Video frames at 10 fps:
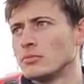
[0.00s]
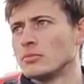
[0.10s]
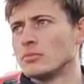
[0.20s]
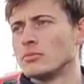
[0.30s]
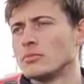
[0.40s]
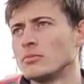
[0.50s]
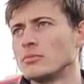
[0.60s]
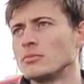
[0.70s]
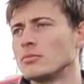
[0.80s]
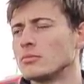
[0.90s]

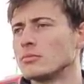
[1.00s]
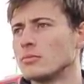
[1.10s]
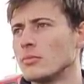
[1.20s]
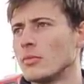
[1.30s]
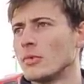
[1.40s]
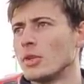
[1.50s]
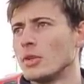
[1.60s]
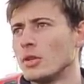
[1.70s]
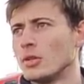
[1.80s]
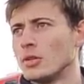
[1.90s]

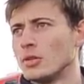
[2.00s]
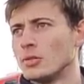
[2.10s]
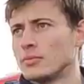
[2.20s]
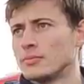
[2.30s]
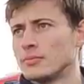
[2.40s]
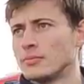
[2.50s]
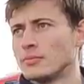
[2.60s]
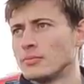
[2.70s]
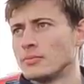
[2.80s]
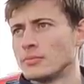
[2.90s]

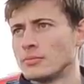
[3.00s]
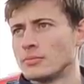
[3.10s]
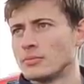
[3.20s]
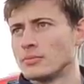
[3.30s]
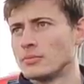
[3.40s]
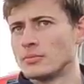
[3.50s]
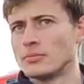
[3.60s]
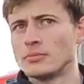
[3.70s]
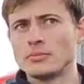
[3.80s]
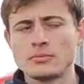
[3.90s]

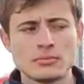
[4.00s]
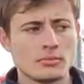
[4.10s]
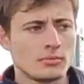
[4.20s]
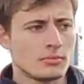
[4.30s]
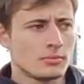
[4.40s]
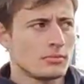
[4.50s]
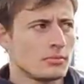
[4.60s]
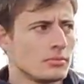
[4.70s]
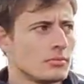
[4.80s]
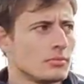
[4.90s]

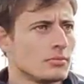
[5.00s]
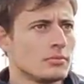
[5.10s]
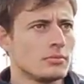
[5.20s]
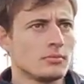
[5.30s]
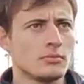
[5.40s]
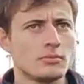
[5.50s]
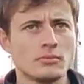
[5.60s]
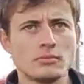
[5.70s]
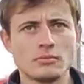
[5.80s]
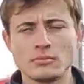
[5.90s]

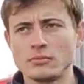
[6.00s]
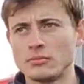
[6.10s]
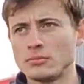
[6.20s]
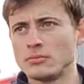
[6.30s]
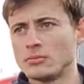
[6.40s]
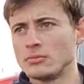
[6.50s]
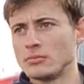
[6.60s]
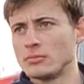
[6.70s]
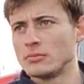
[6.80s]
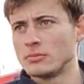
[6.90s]

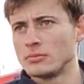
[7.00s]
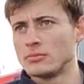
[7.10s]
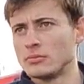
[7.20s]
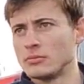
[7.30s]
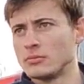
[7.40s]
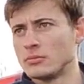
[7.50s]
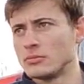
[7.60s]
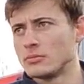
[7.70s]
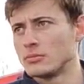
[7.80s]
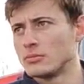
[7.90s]
(not speaking)